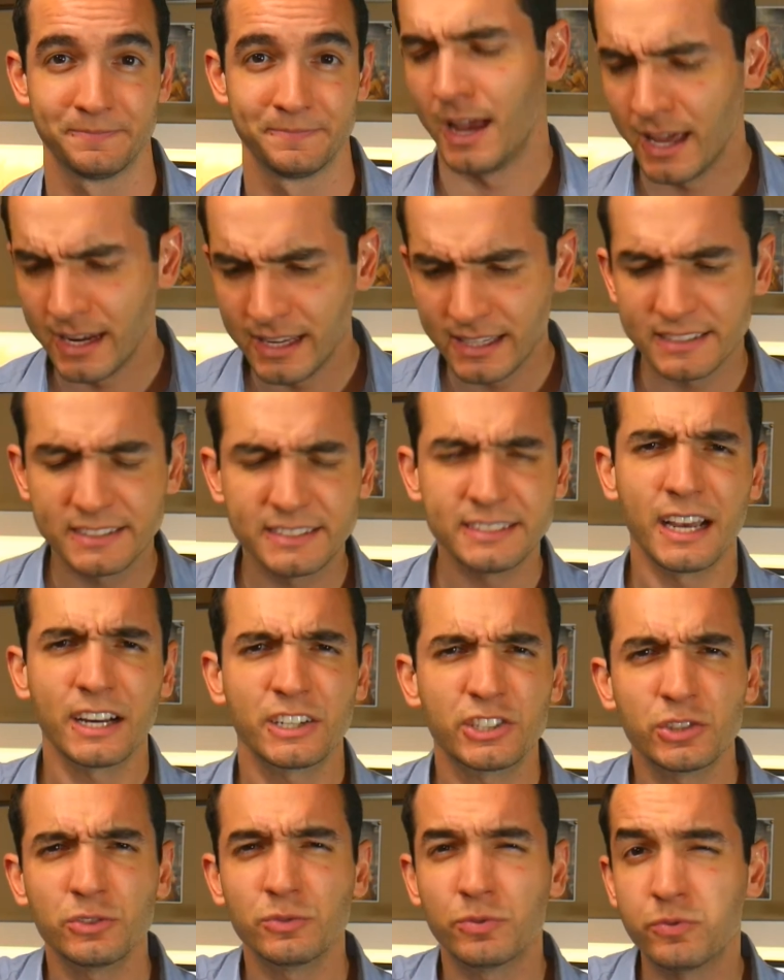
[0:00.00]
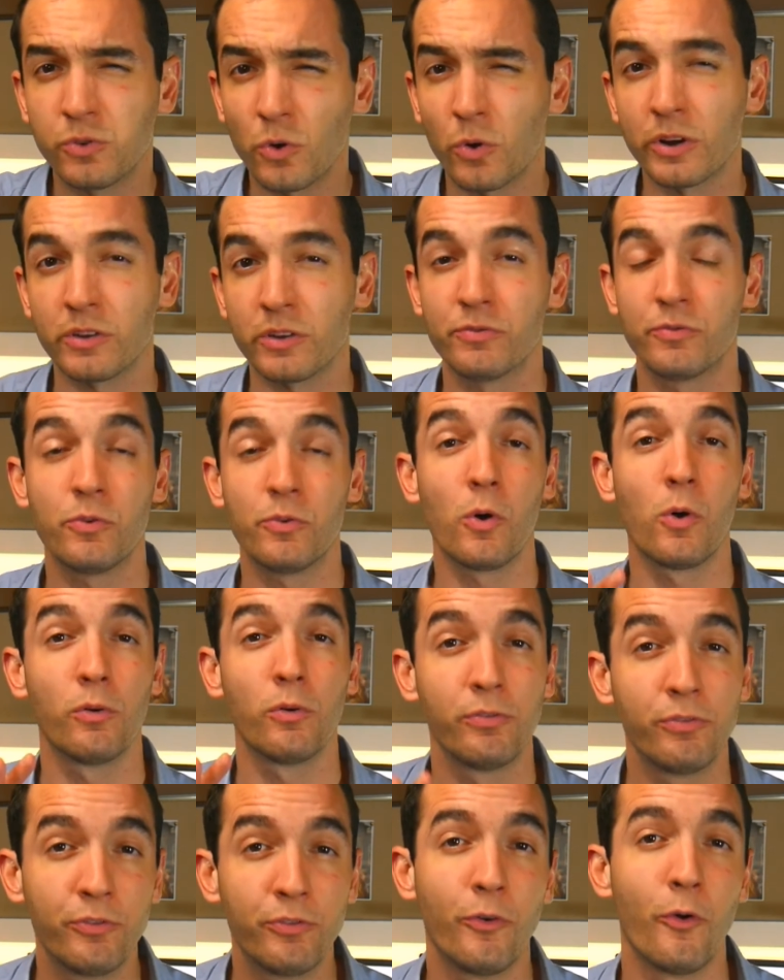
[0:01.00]
And in section
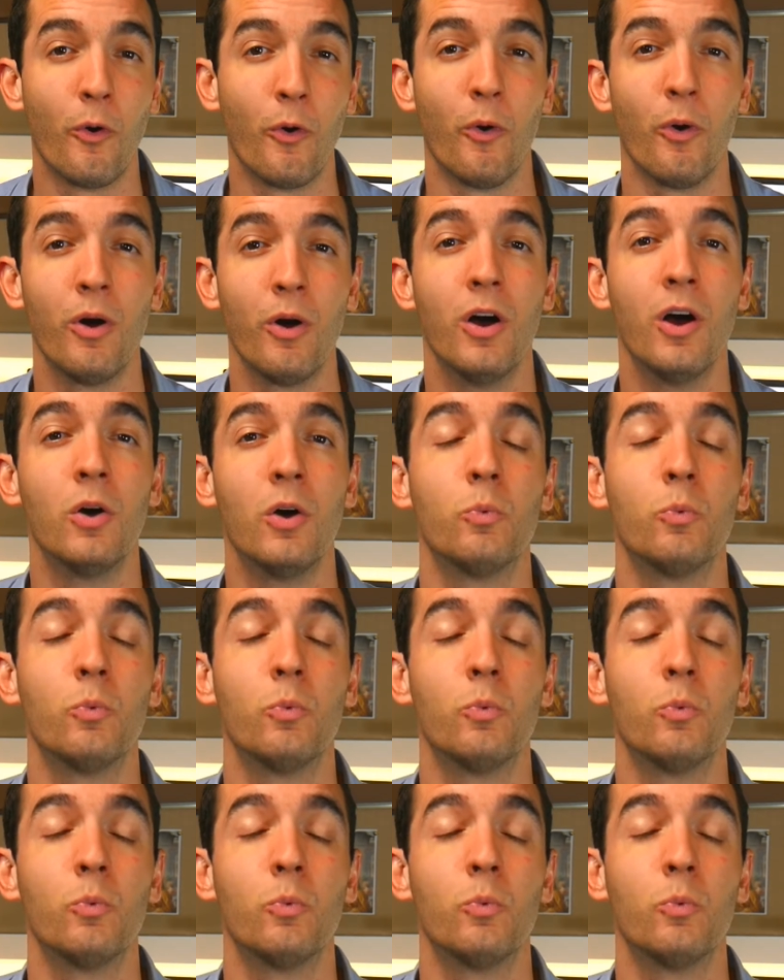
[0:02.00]
44(4),